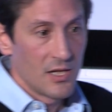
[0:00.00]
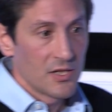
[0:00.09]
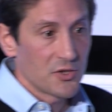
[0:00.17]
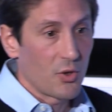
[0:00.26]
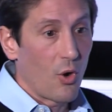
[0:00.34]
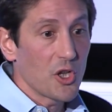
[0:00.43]

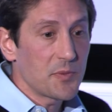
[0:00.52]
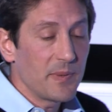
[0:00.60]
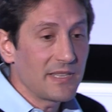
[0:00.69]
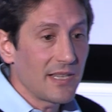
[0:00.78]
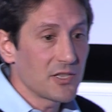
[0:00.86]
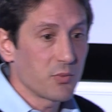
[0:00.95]
So
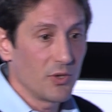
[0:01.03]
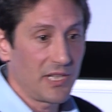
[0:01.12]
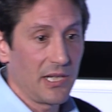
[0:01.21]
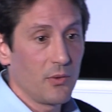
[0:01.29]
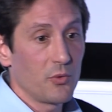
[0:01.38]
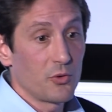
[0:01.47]
hospitals
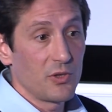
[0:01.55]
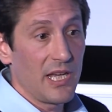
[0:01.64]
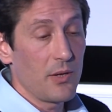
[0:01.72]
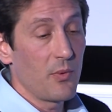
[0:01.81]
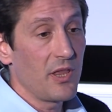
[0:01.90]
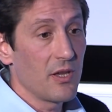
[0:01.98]
working
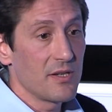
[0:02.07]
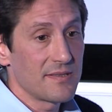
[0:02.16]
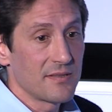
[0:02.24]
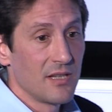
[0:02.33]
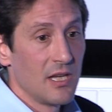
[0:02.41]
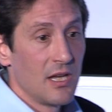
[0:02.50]
today with
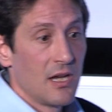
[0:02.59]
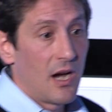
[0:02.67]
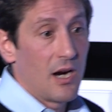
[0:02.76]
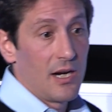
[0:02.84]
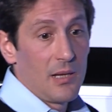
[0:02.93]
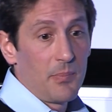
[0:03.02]
us
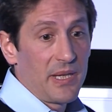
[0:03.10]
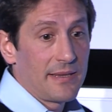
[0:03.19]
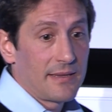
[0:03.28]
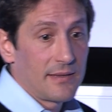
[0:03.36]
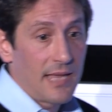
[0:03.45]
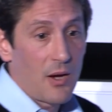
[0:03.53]
are helping
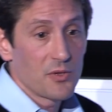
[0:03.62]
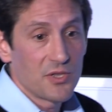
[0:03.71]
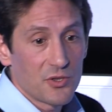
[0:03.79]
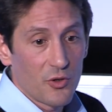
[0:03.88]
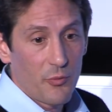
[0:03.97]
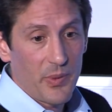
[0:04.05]

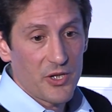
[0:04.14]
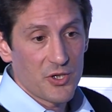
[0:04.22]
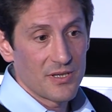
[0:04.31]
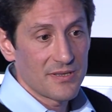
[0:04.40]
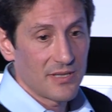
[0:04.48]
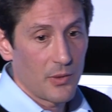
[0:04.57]
thousands of
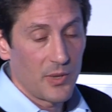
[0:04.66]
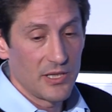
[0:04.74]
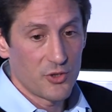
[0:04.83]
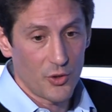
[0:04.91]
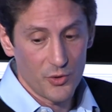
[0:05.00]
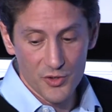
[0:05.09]
patients. I will
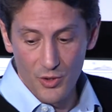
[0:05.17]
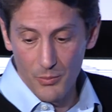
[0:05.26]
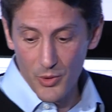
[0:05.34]
show you some